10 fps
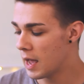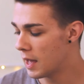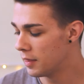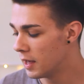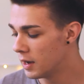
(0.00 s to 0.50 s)

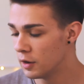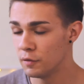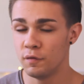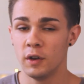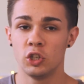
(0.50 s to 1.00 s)
and then
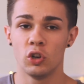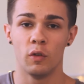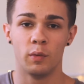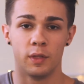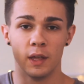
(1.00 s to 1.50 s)
finish it
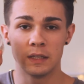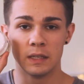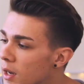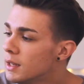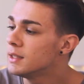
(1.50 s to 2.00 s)
off with this,
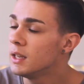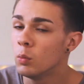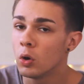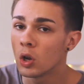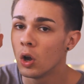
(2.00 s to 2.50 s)
and let's see
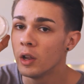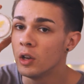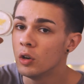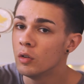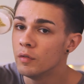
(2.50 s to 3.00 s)
what
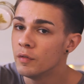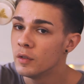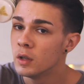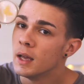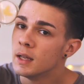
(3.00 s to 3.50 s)
kind of
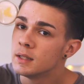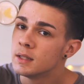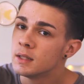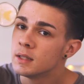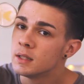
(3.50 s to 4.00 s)

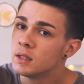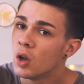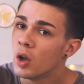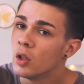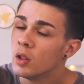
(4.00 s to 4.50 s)

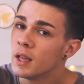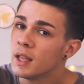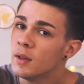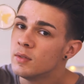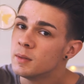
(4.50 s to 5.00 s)
hairstyle
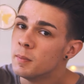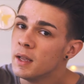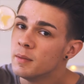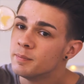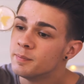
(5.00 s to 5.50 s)
it gives me.
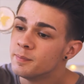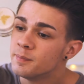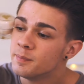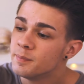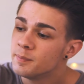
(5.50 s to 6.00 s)

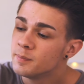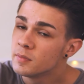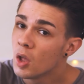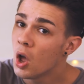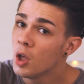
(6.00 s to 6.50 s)

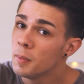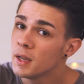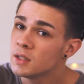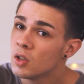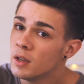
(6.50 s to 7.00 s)
I'm
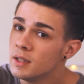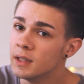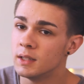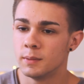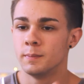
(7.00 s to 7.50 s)

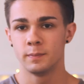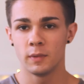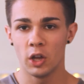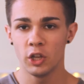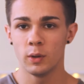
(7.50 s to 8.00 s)
excited.
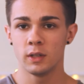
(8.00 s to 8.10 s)
Are you